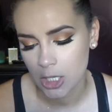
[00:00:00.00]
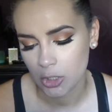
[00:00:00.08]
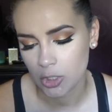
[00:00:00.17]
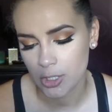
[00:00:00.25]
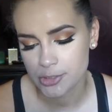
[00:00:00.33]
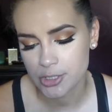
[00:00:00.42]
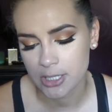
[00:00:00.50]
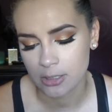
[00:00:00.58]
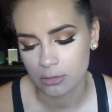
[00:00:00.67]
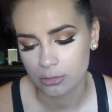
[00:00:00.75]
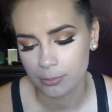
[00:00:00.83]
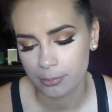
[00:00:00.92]
large
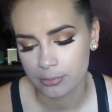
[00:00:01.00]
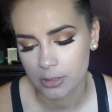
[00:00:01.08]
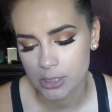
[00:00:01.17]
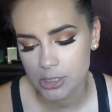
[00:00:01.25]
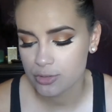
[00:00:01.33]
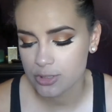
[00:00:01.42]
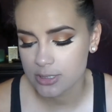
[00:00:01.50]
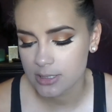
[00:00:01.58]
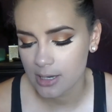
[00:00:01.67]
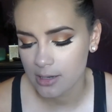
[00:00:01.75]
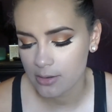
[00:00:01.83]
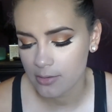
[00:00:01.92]
angled brush. Just
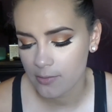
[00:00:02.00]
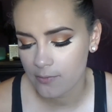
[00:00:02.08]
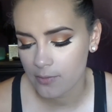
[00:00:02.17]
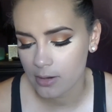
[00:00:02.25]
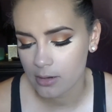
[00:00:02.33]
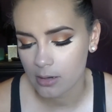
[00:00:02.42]
kind of